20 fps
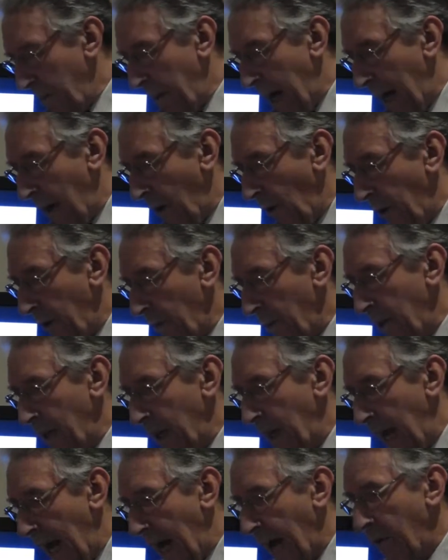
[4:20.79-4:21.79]
bang on in the
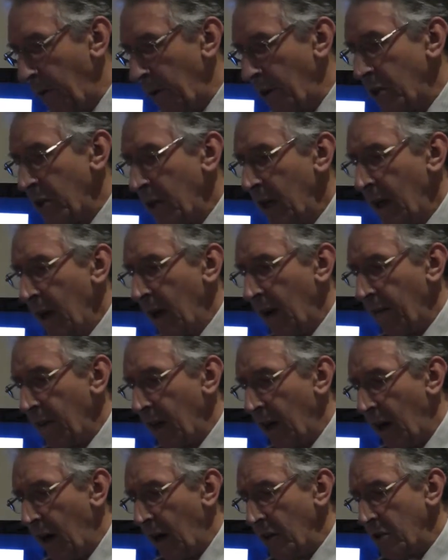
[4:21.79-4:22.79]
language of the
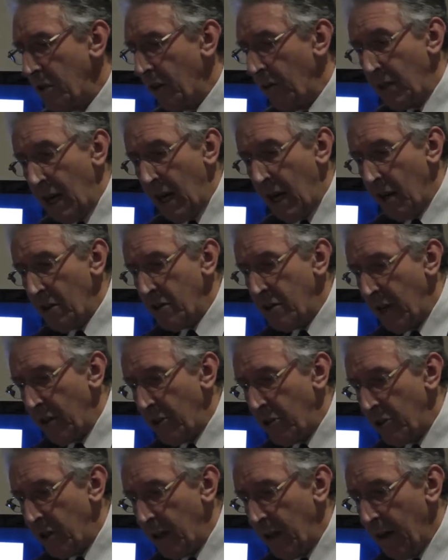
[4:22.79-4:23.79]
last, of the last
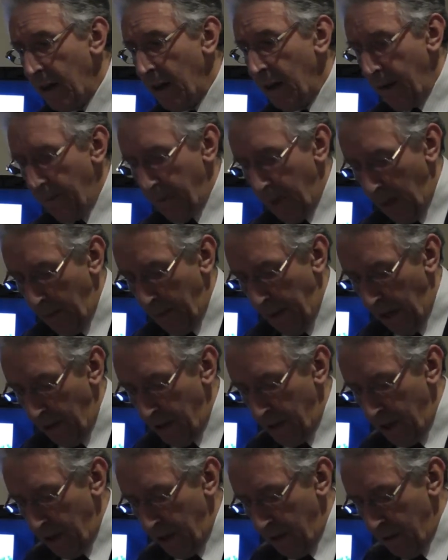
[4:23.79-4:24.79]
century
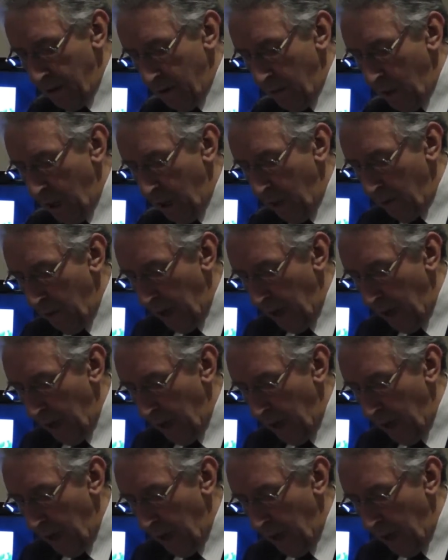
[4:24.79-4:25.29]
about it. William